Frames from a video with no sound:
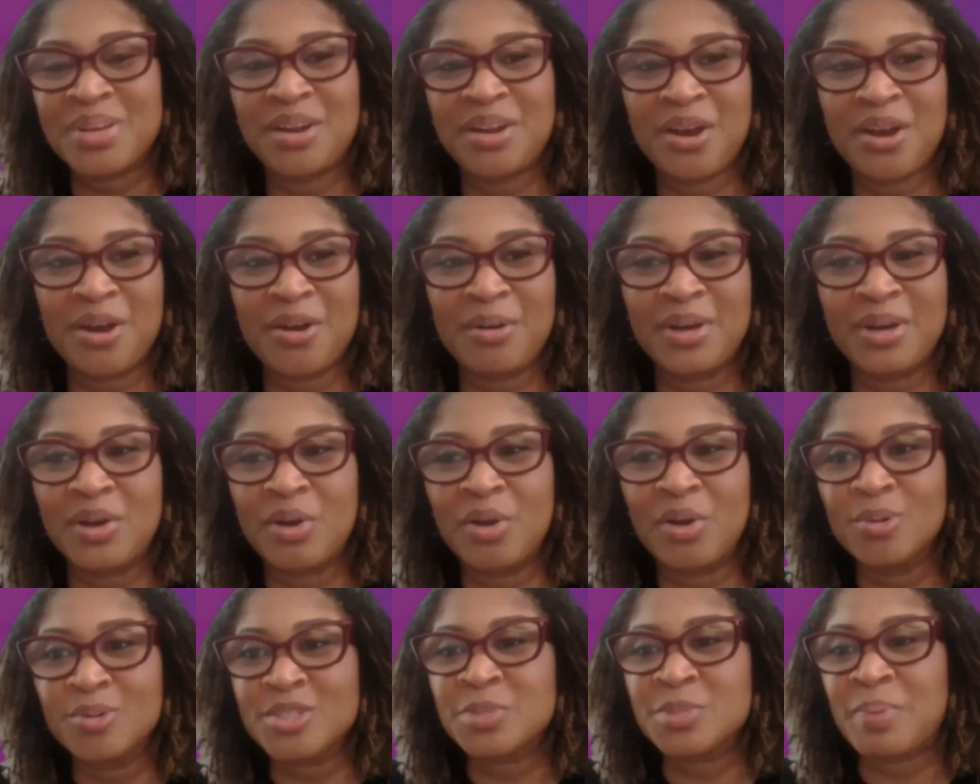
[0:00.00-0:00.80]
and
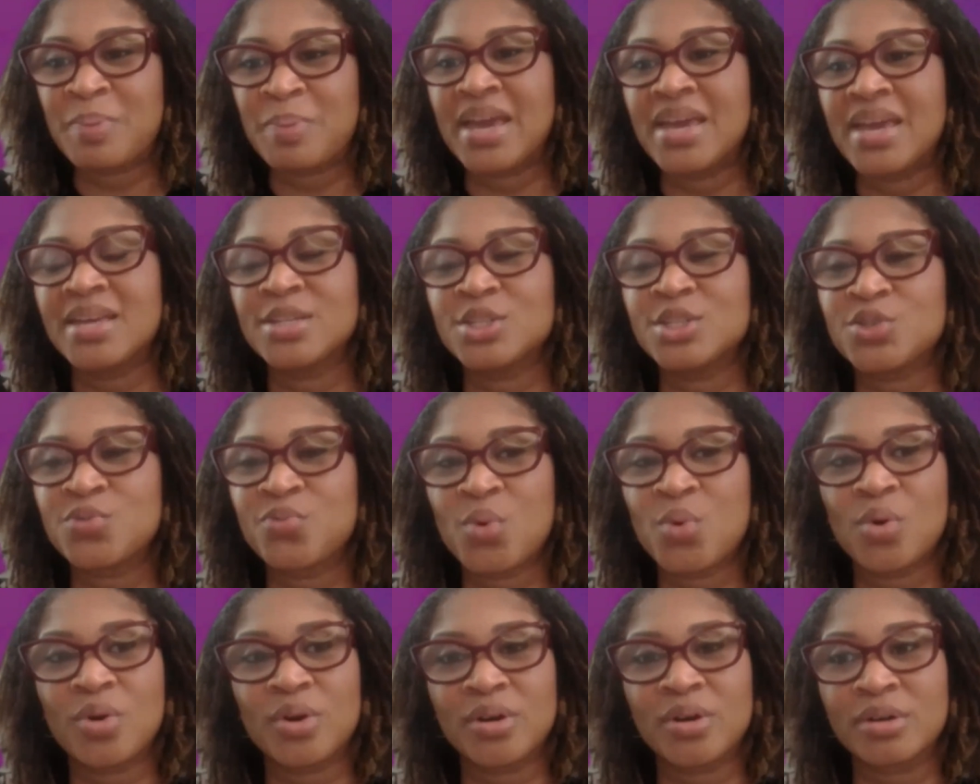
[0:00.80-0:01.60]
hold space
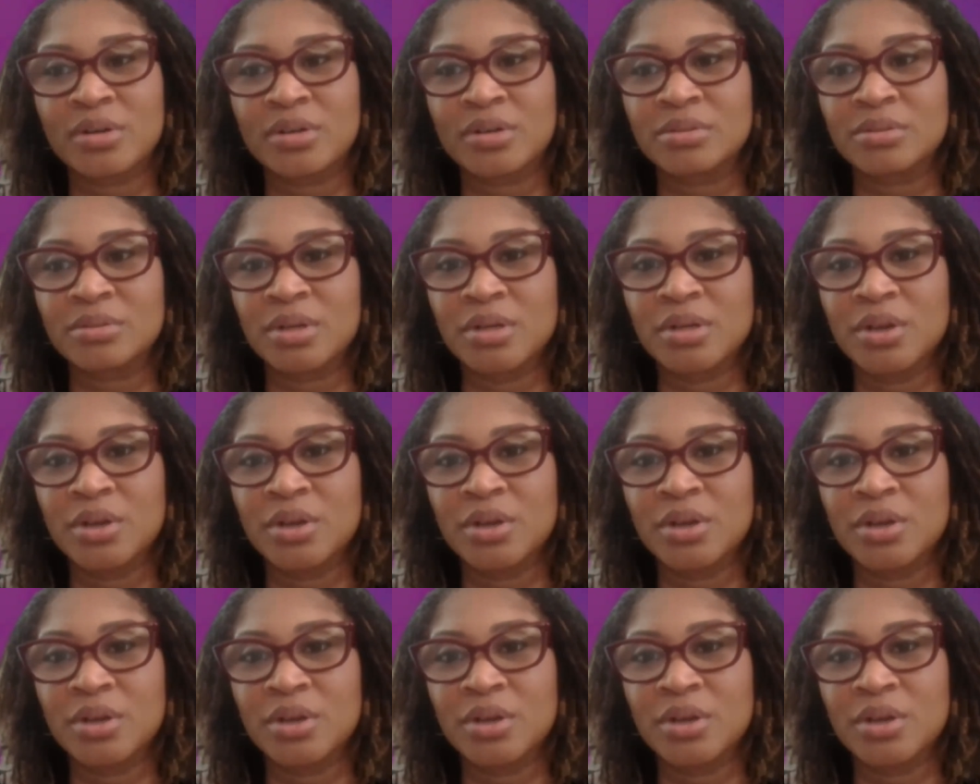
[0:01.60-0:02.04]
for,